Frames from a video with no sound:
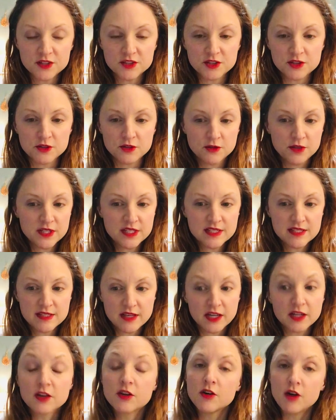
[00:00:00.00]
to do is
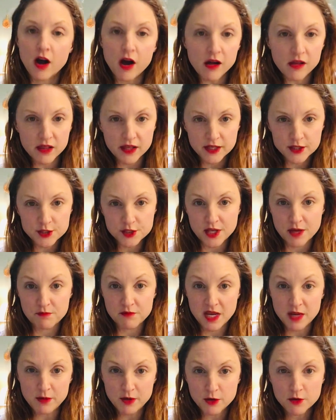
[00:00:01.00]
acknowledge that
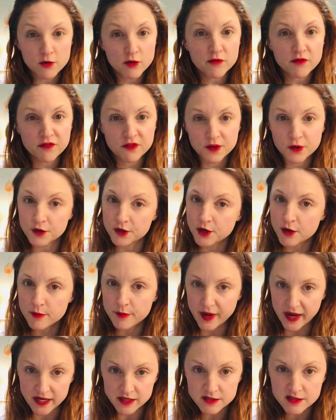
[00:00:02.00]
maybe you don't feel your
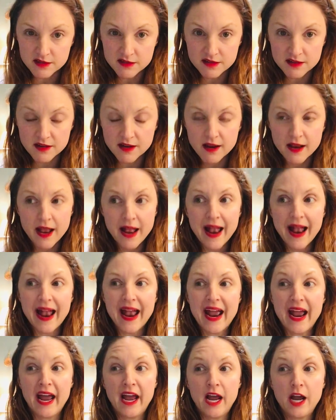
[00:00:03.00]
best
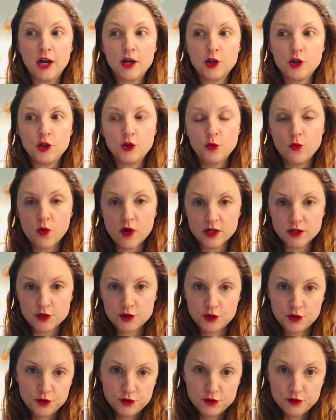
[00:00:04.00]
and you want
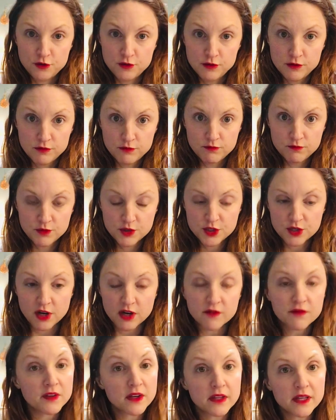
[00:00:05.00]
to
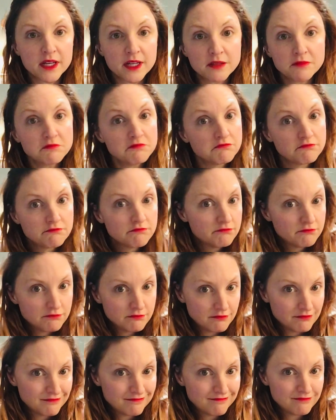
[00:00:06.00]
start feeling
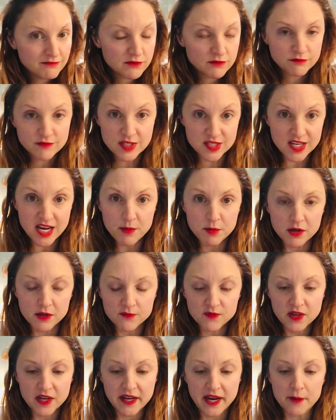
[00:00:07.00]

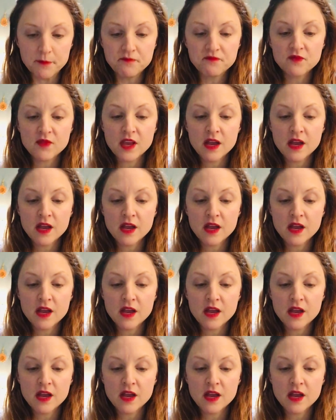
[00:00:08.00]
stable again.